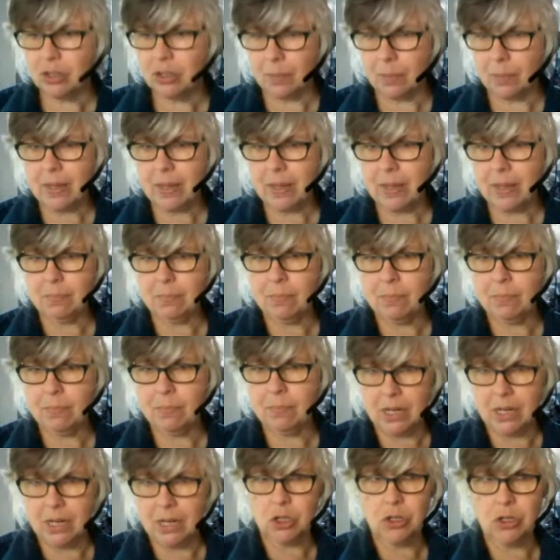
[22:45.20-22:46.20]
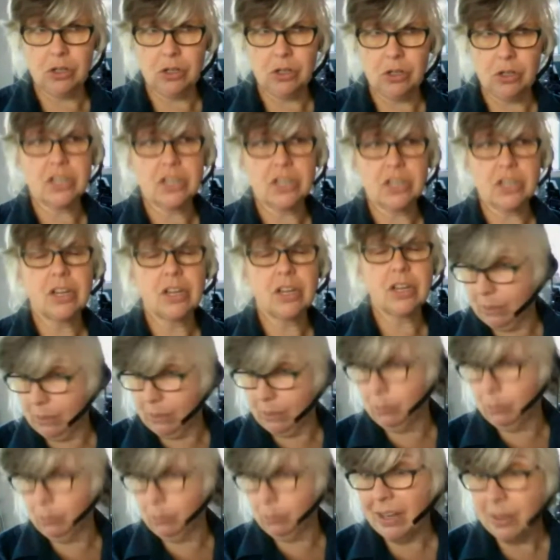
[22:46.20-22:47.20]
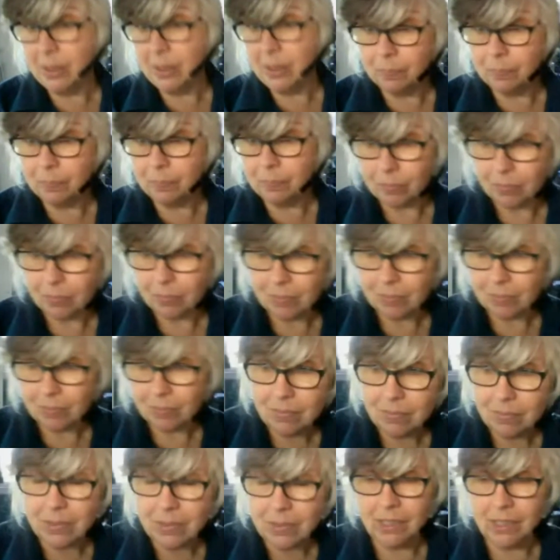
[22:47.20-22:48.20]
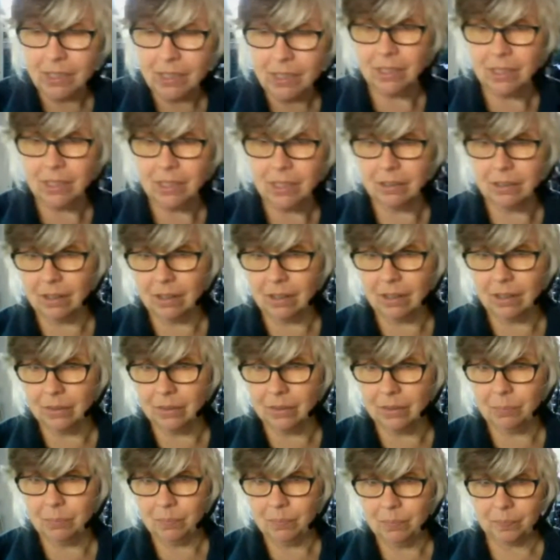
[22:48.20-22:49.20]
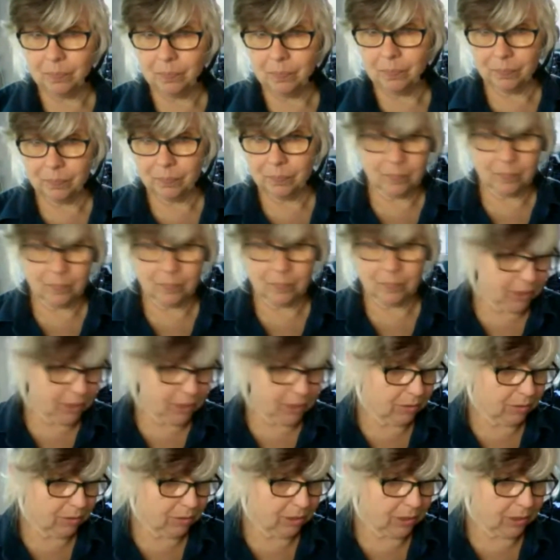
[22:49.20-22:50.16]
up as a major stumbling block. In you know,